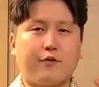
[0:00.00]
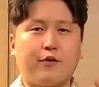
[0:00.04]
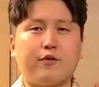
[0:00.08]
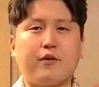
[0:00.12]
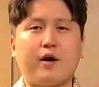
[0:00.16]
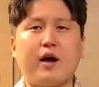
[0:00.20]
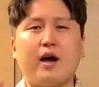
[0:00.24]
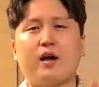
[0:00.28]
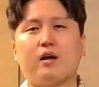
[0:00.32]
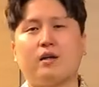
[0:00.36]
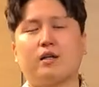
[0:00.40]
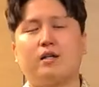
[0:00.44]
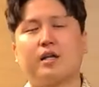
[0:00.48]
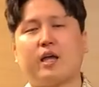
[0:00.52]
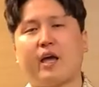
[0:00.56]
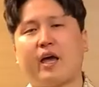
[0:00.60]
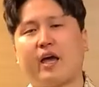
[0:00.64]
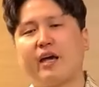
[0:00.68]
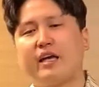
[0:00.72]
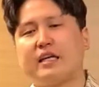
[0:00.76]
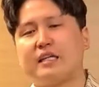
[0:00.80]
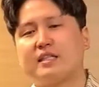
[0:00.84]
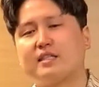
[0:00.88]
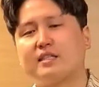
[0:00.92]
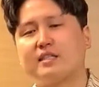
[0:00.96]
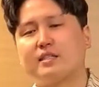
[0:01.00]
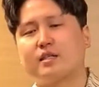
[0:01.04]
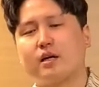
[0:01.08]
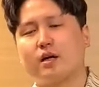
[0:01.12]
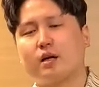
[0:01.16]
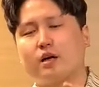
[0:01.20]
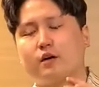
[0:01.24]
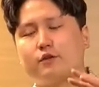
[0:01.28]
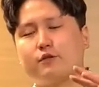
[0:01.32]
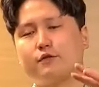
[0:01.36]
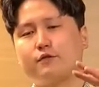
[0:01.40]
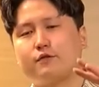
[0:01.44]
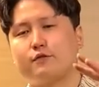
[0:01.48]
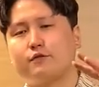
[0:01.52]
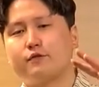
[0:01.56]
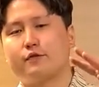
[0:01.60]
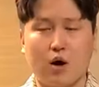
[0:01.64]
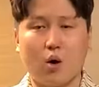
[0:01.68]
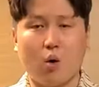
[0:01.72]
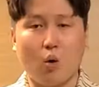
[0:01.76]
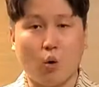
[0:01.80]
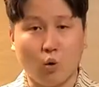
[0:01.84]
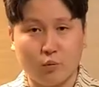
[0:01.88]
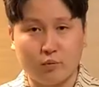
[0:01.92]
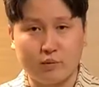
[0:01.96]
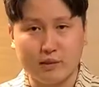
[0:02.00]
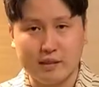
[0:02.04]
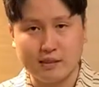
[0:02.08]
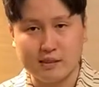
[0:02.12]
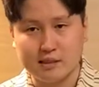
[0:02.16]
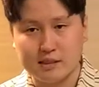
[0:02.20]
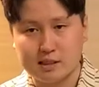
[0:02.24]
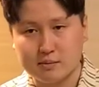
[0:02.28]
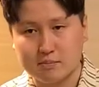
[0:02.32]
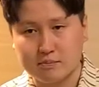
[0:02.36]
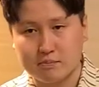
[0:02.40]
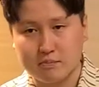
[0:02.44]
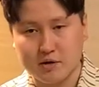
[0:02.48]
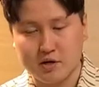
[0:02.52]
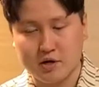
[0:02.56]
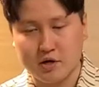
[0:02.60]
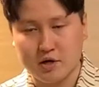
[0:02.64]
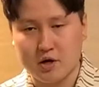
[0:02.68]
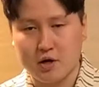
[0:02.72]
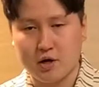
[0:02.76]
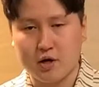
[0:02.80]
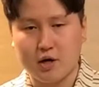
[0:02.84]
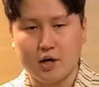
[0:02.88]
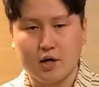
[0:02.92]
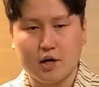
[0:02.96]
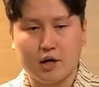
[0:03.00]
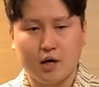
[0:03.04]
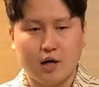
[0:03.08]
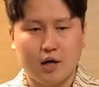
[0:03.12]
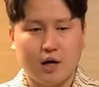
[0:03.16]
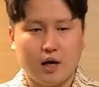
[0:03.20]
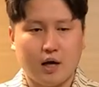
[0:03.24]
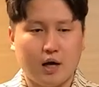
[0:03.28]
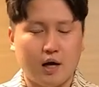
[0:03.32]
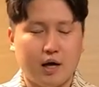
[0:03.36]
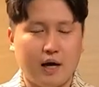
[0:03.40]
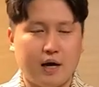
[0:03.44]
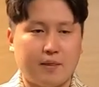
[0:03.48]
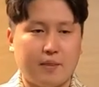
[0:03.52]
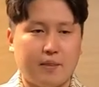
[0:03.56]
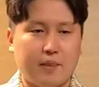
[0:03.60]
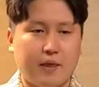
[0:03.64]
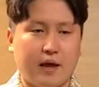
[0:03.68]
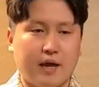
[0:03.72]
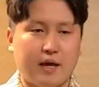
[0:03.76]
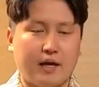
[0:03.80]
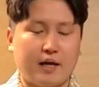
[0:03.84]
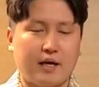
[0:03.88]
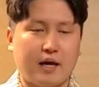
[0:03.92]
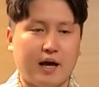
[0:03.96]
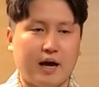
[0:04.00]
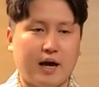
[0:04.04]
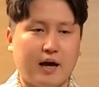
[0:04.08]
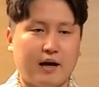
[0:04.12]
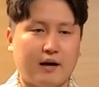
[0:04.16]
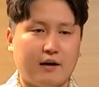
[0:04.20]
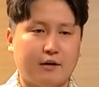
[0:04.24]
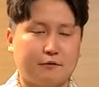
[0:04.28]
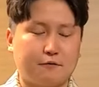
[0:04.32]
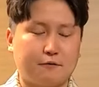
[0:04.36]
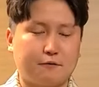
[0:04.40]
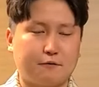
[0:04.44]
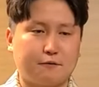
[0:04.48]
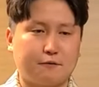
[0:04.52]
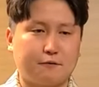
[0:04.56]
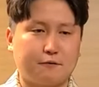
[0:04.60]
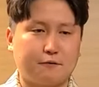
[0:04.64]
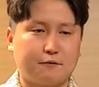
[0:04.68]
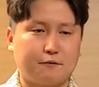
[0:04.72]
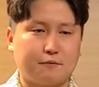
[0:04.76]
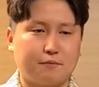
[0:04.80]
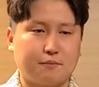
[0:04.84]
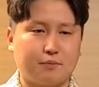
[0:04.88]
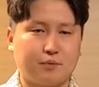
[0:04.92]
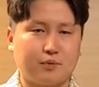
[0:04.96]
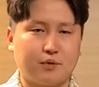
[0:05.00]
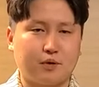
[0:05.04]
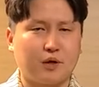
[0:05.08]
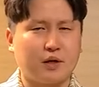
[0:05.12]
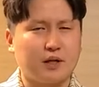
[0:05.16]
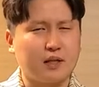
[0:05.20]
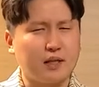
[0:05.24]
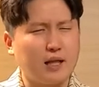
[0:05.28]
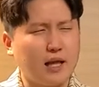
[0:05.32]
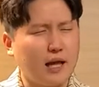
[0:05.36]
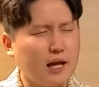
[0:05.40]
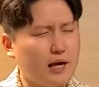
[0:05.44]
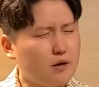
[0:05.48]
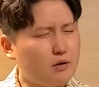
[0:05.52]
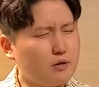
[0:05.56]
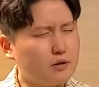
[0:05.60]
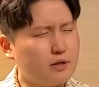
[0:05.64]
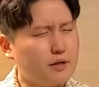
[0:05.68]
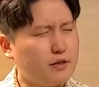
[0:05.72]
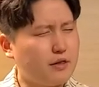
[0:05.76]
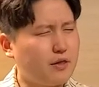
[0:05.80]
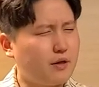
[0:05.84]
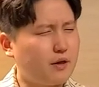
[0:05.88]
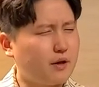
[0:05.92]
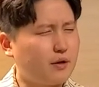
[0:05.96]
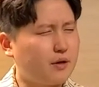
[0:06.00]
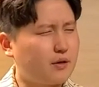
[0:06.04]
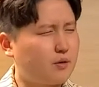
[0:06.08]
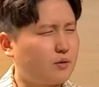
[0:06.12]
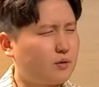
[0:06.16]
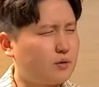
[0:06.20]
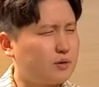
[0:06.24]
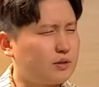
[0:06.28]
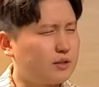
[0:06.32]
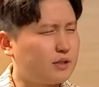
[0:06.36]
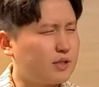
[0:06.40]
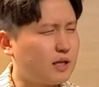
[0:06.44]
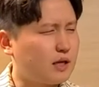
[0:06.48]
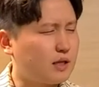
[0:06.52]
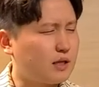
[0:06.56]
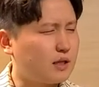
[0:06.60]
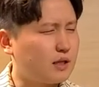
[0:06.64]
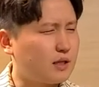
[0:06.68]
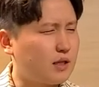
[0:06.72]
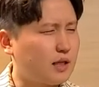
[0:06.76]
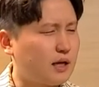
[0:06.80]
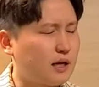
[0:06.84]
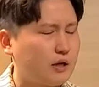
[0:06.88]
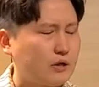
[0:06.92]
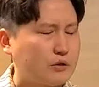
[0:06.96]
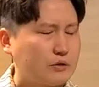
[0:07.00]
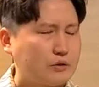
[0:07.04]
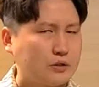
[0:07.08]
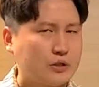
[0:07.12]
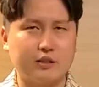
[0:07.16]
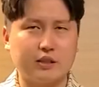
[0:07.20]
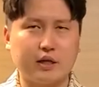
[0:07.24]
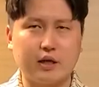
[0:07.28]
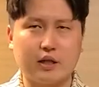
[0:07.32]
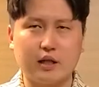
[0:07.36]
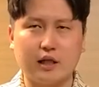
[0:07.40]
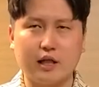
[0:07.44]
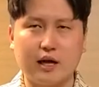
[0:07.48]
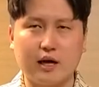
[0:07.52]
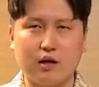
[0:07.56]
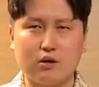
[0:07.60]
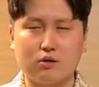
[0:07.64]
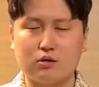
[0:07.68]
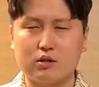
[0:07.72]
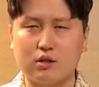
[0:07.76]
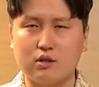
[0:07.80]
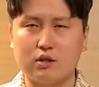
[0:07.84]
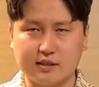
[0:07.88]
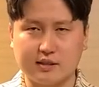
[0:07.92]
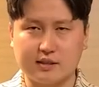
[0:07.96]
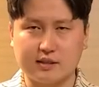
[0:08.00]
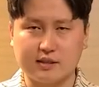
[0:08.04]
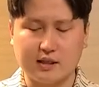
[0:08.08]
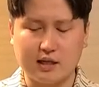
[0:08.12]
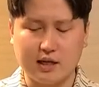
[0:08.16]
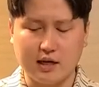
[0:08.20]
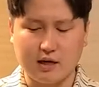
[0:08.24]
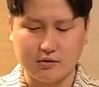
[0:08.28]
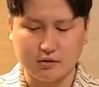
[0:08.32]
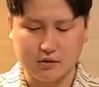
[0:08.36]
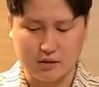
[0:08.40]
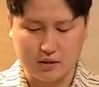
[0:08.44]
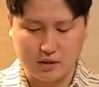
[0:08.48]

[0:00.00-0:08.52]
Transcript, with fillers: you had a taste of OB's beer, and they have the cloud, I think? No, it's not cloud. The cloud is cloud.